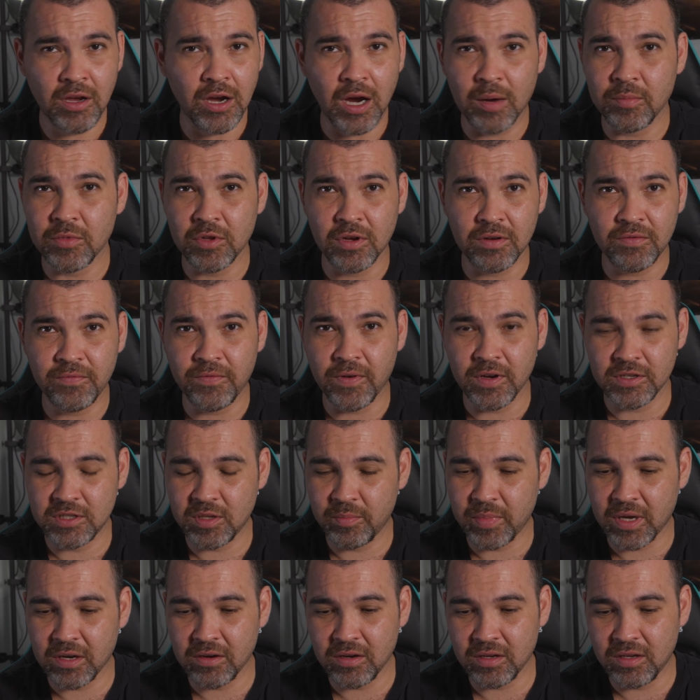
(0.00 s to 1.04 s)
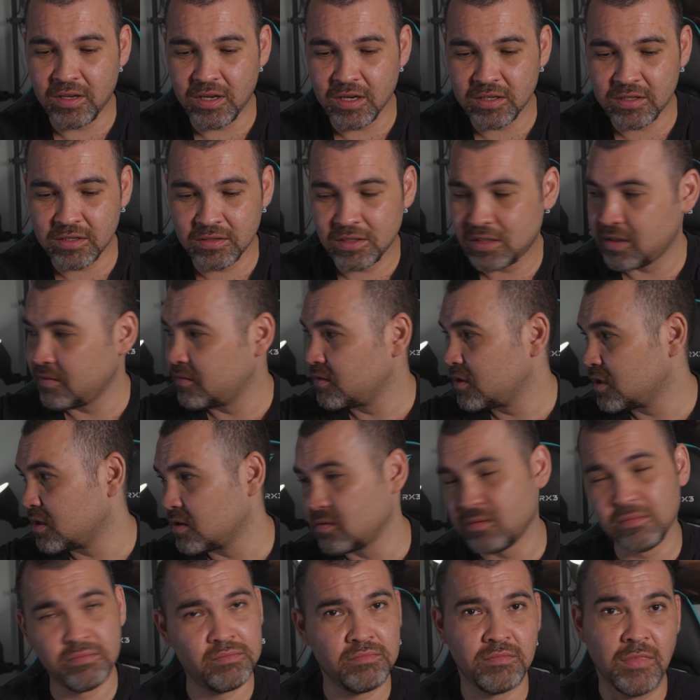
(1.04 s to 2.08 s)
I'm not fussed about conditions, even
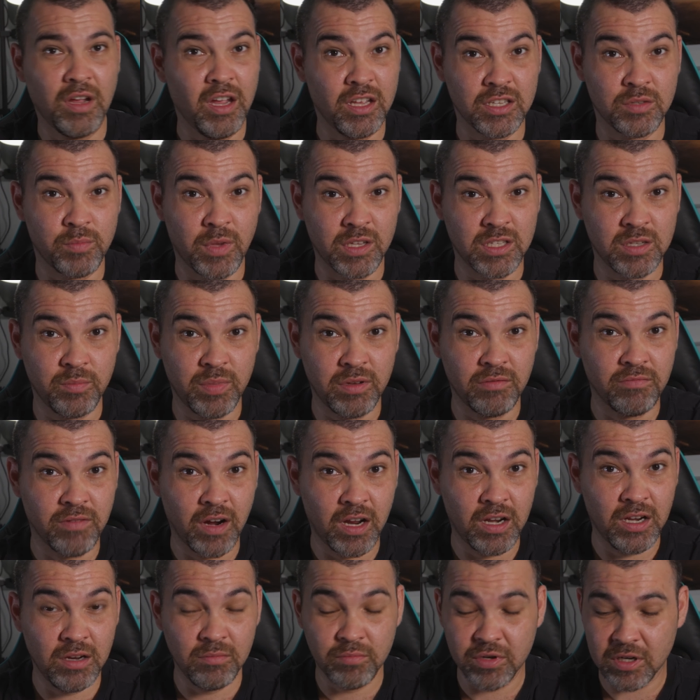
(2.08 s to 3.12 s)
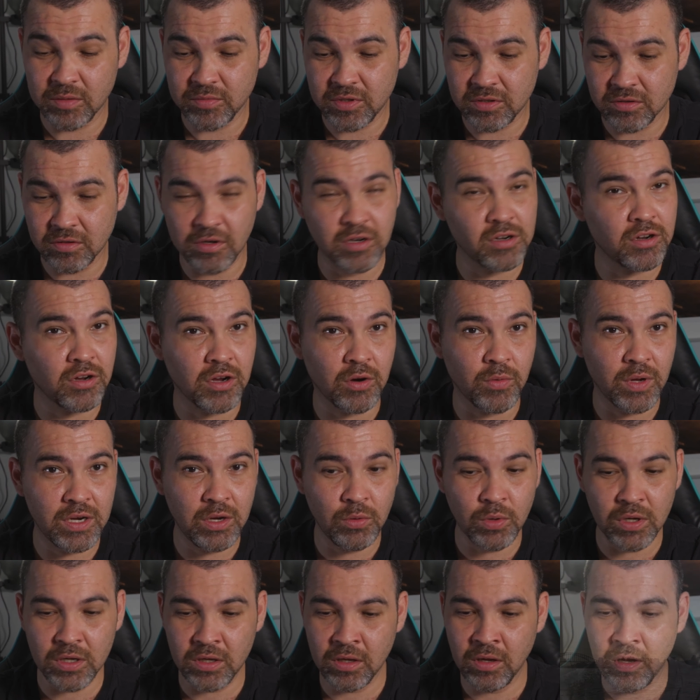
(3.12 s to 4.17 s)
though it's meant to be raining, but I'm still gonna go
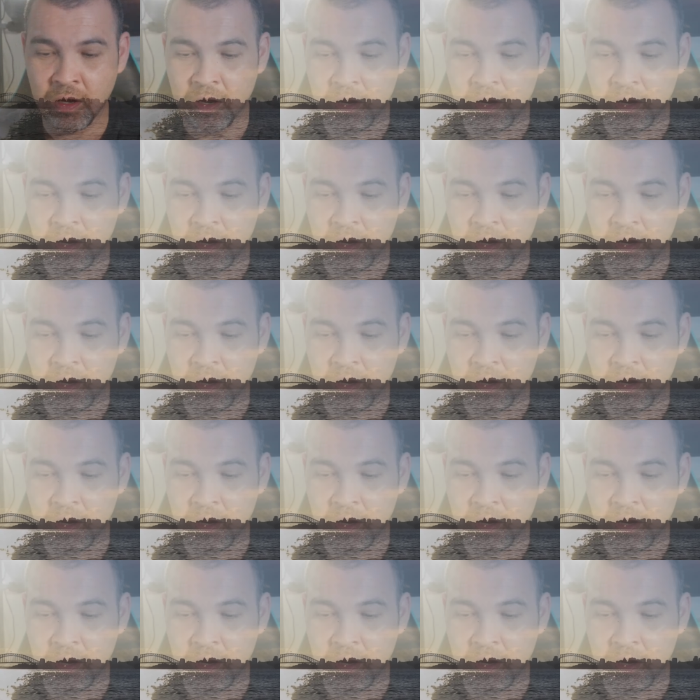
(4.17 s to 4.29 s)
anyway.